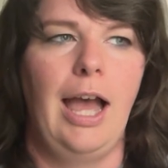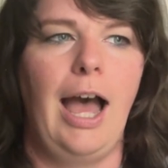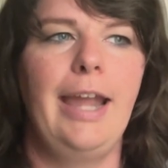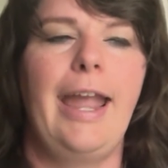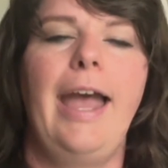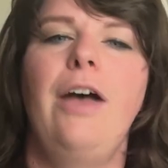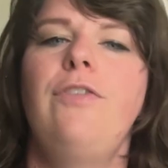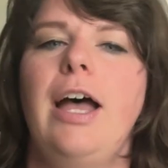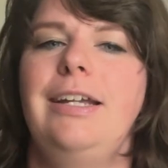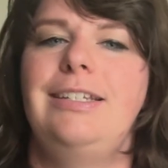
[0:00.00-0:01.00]
I have
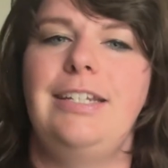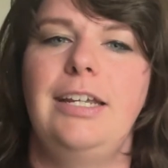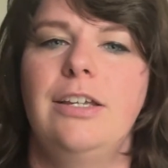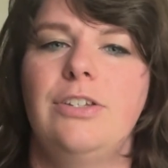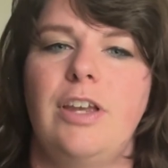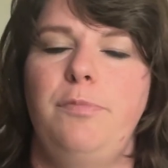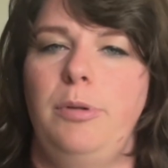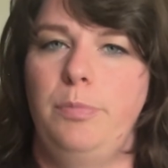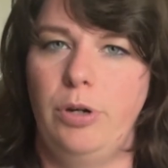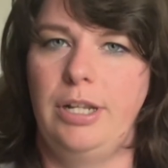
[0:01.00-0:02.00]
ideas. I've
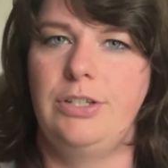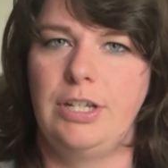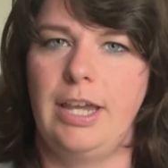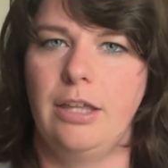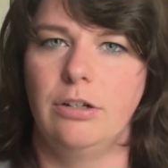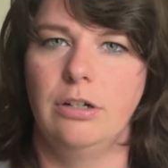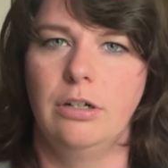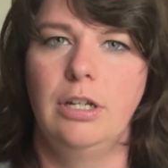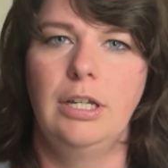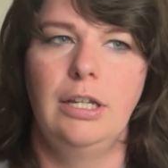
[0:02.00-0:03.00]
been putting
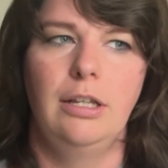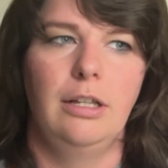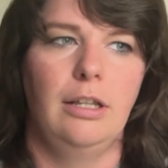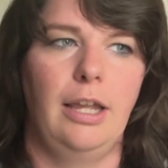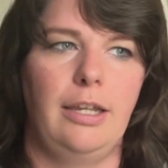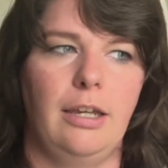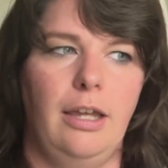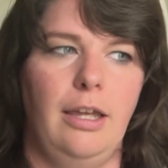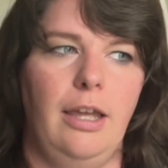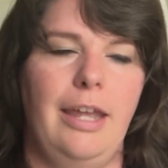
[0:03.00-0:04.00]
together, like,
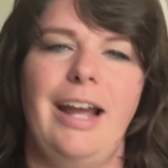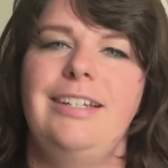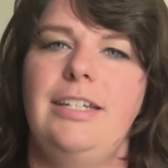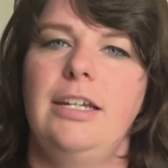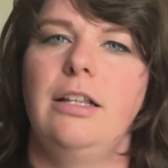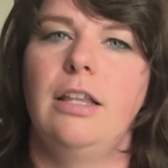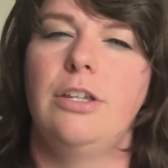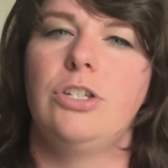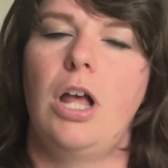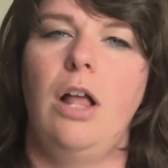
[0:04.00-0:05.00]
an idea
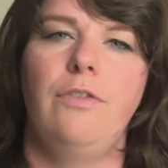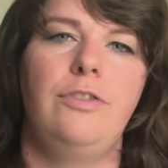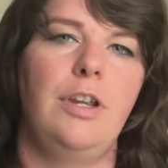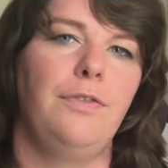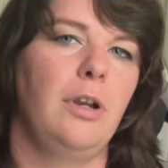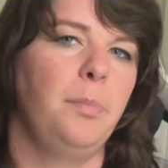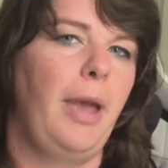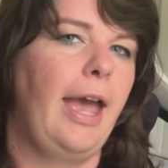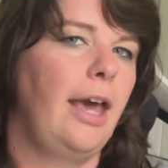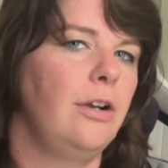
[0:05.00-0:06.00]
list of different
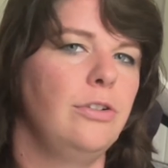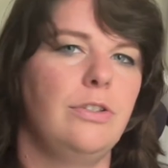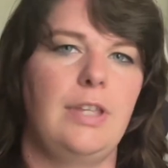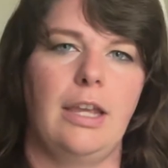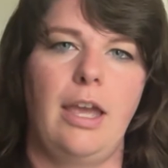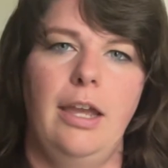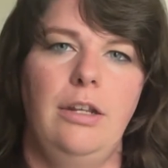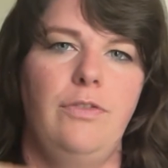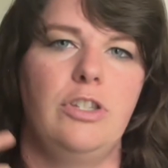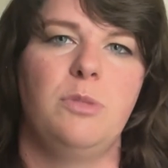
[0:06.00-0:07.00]
patterns that kind
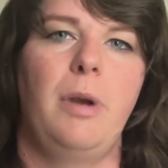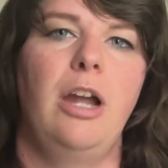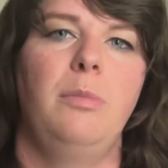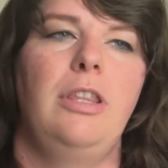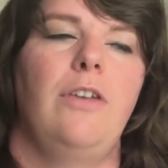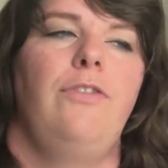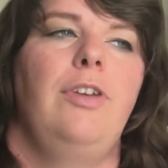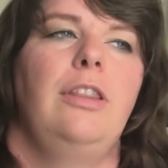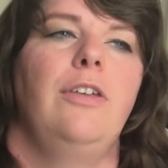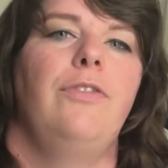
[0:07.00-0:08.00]
of inspire me, that
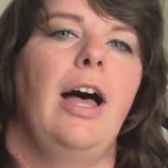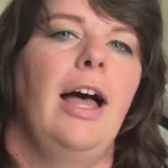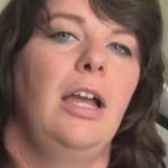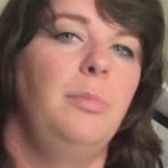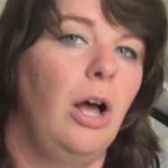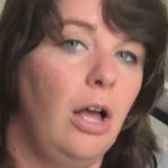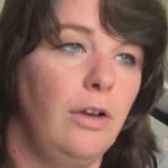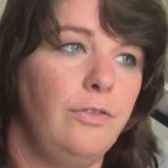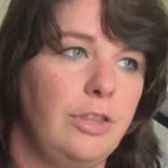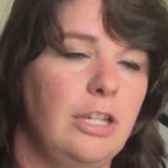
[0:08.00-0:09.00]
fit the vibe
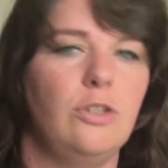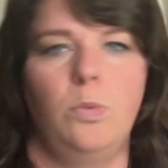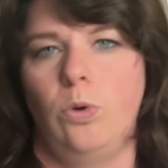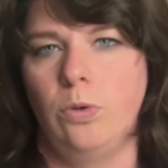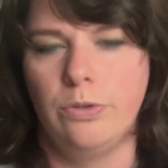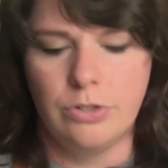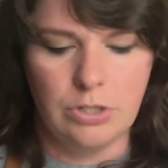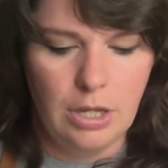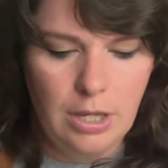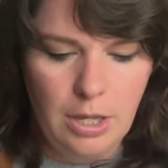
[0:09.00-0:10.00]
of these wools.
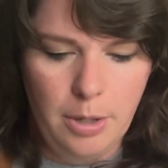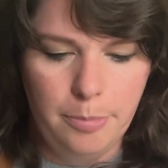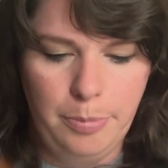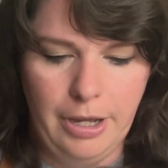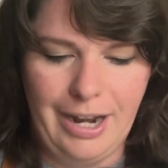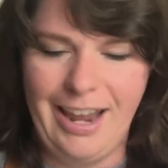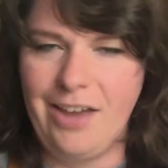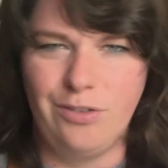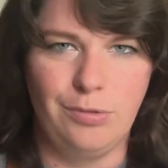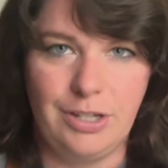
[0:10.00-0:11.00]
But I
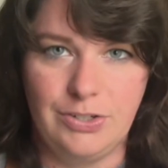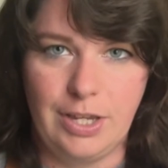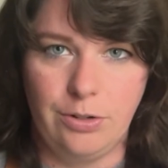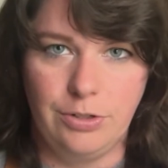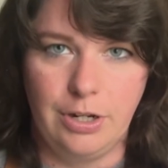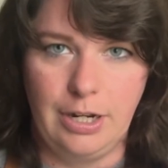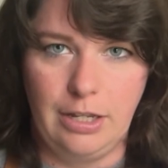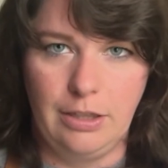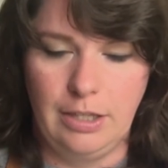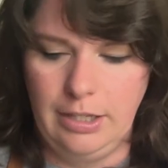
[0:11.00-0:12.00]
haven't really settled on
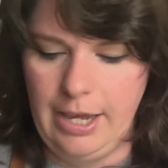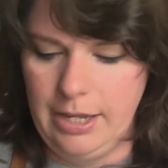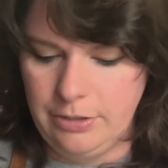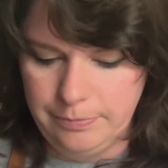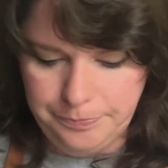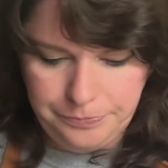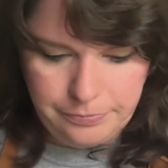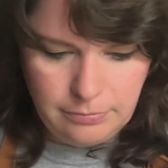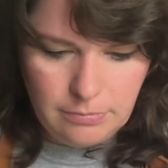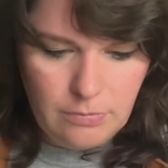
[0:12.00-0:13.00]
anything yet.
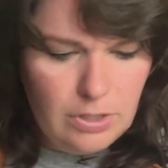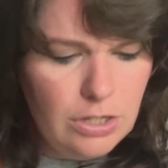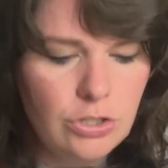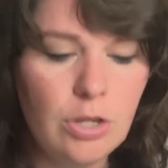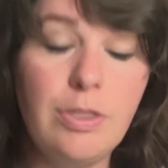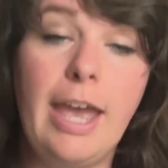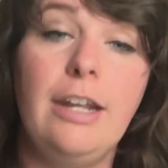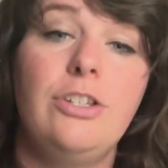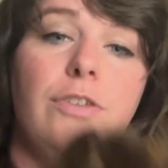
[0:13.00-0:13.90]
So that is the